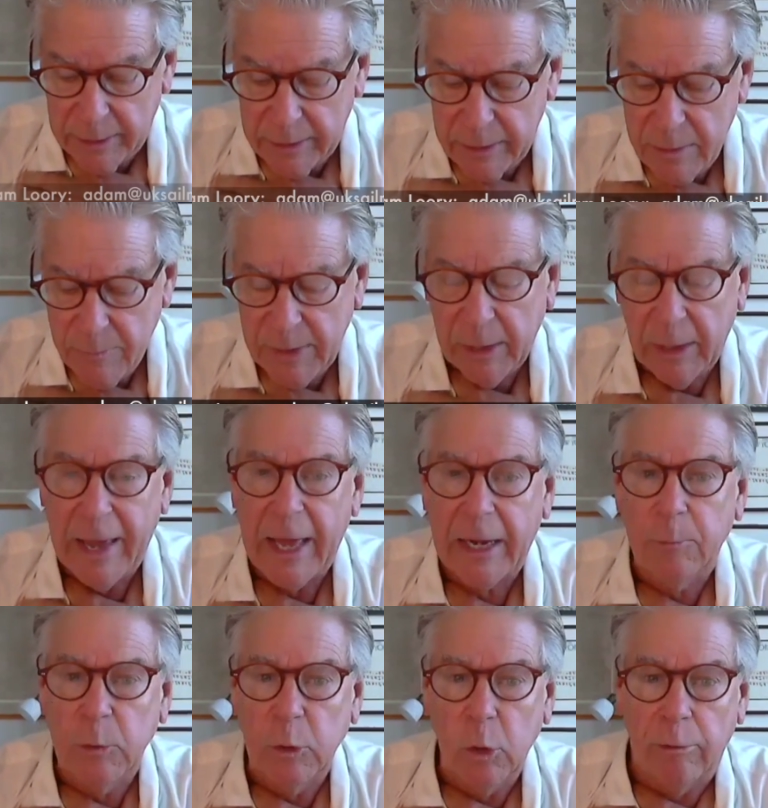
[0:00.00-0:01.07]
email
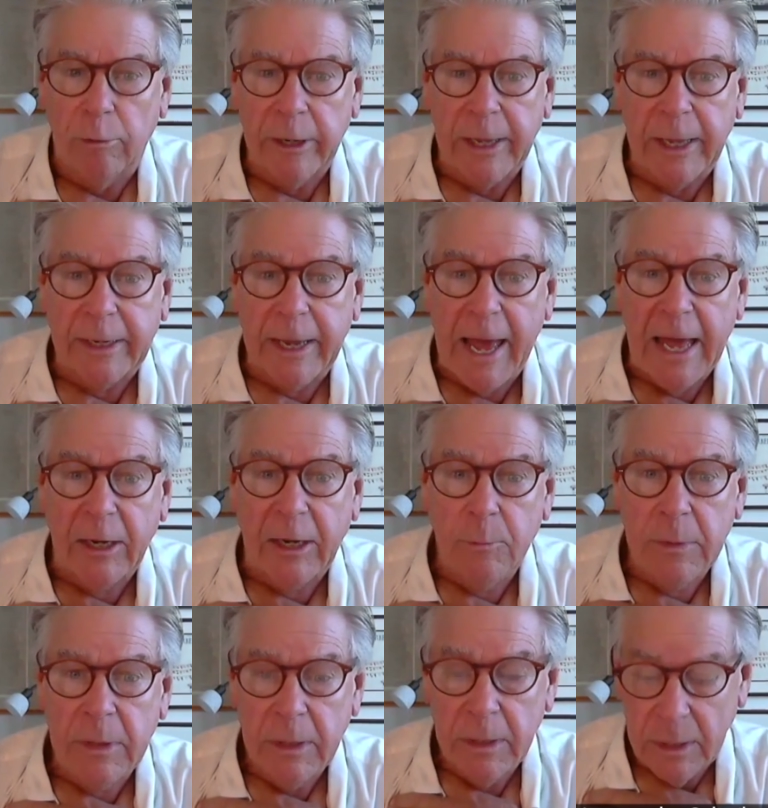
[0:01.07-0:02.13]
Adam Laurie at
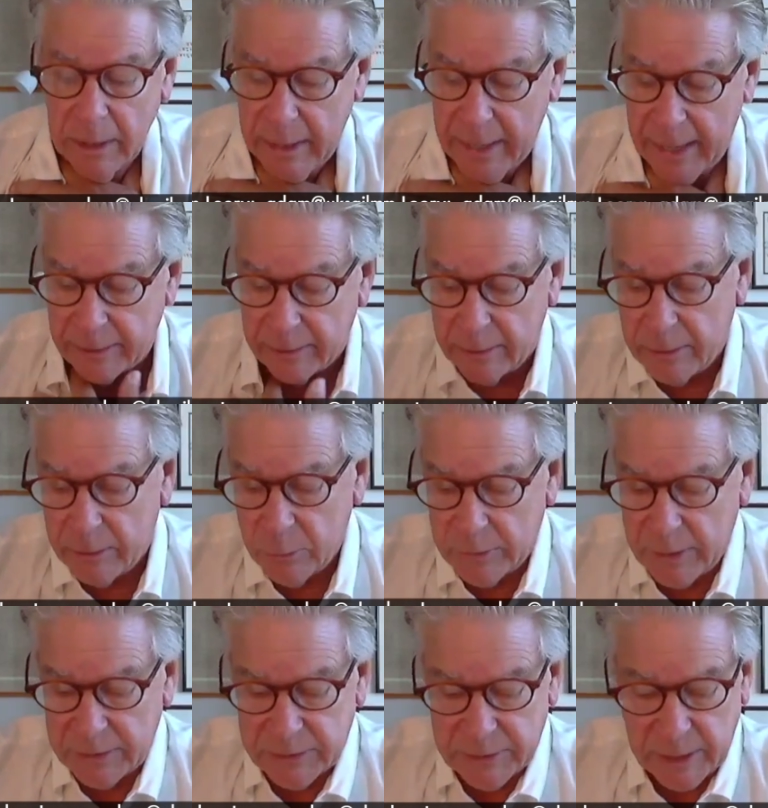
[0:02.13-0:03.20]

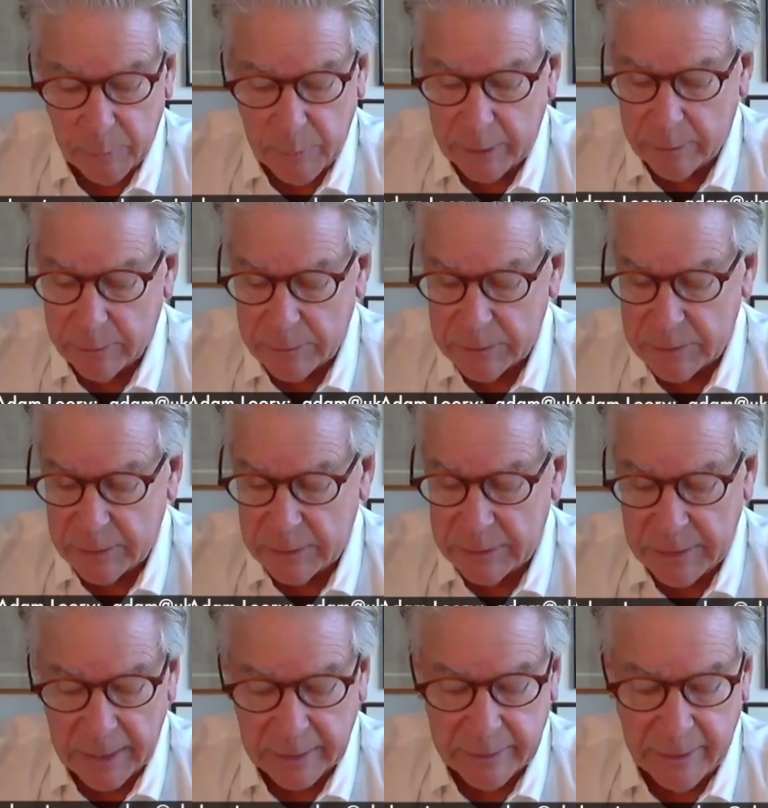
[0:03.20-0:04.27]

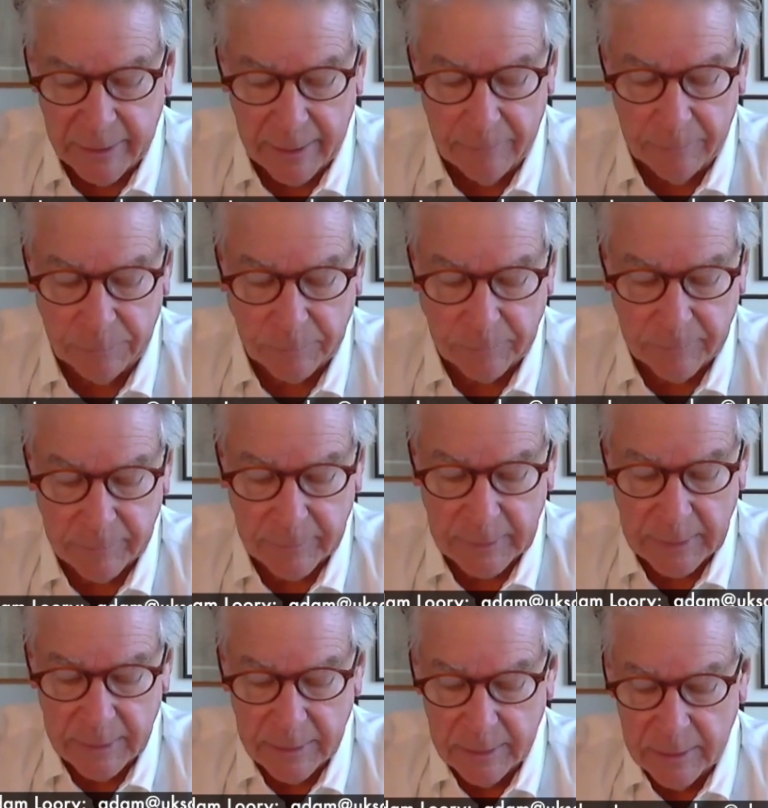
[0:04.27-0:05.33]
adam@uksailmakers.com.
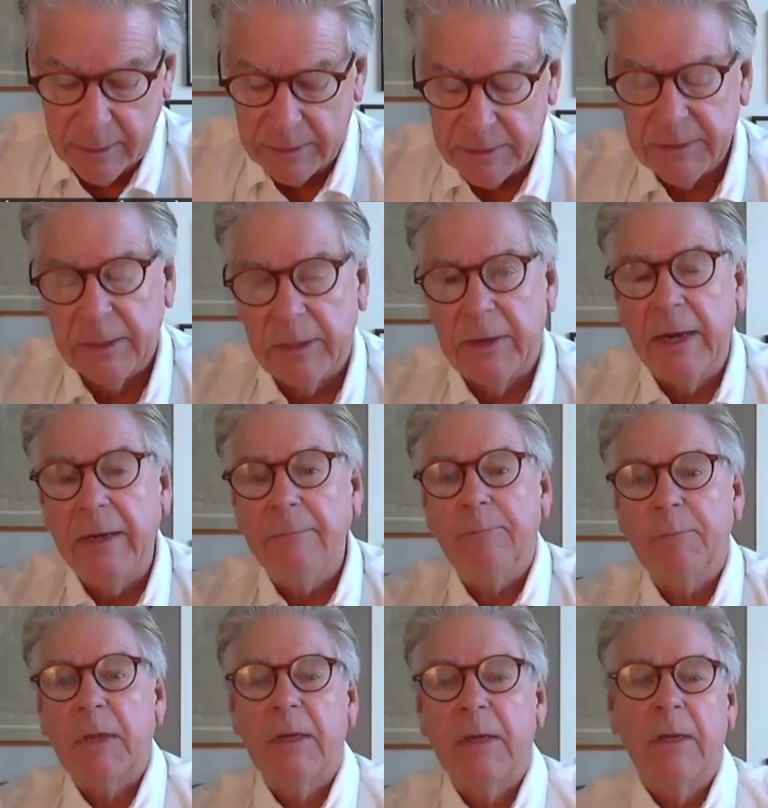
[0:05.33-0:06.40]
Until then,
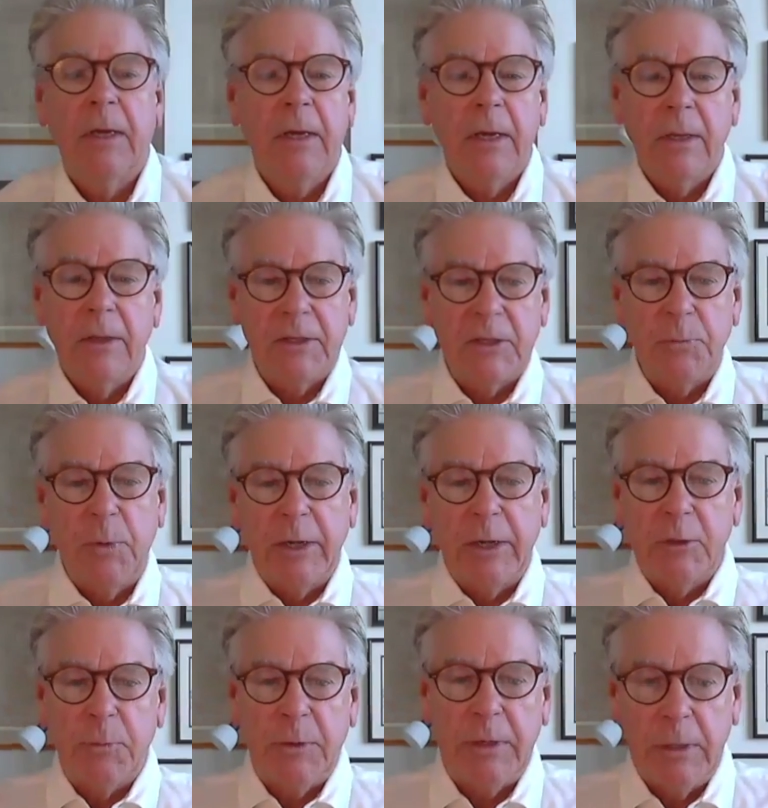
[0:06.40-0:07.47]
this is
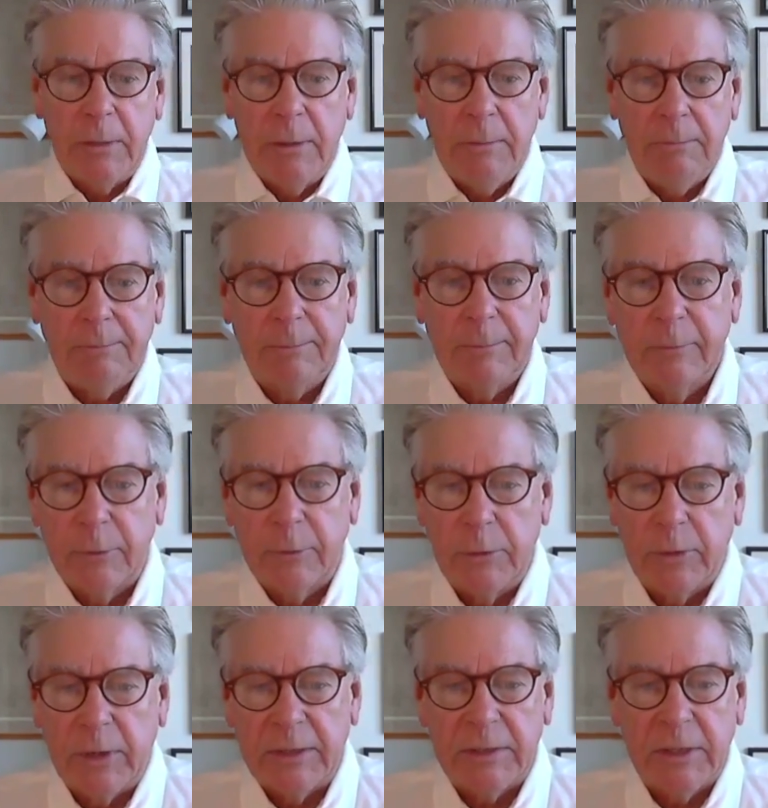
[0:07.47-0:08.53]
Buttons Padine for
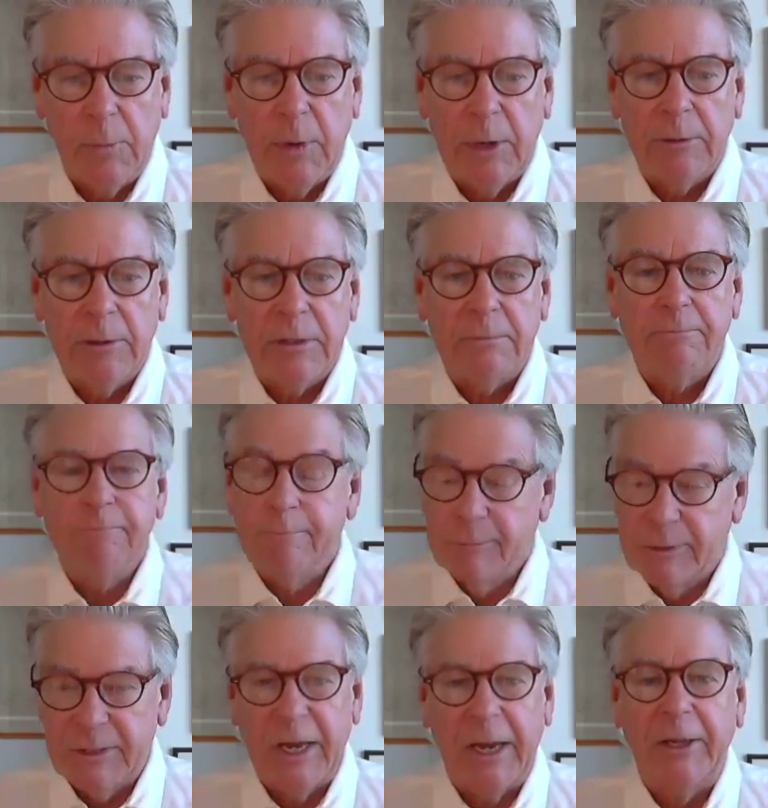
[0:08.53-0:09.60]
UK Sailmakers,
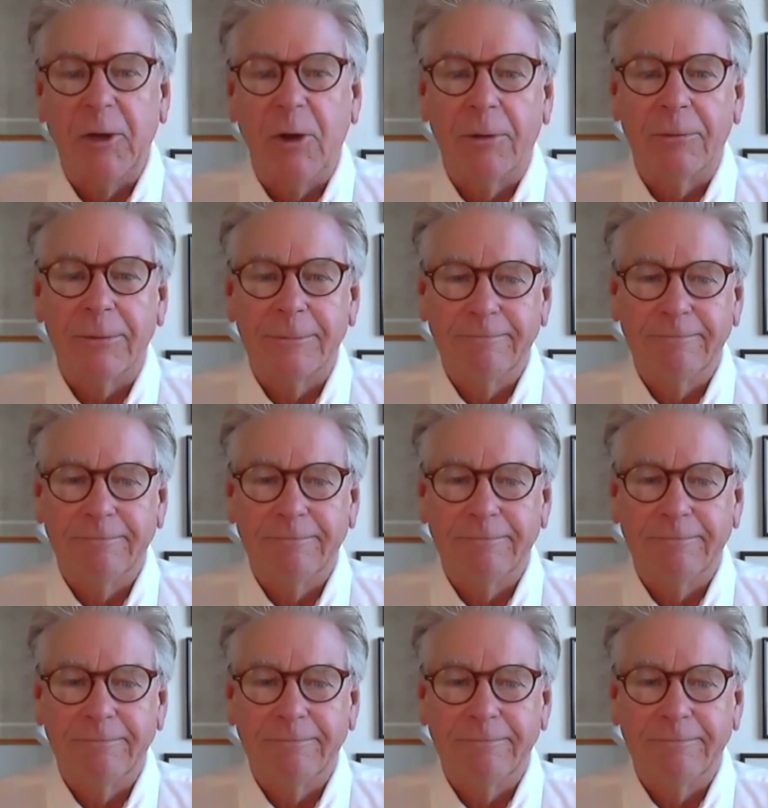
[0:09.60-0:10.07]
signing off.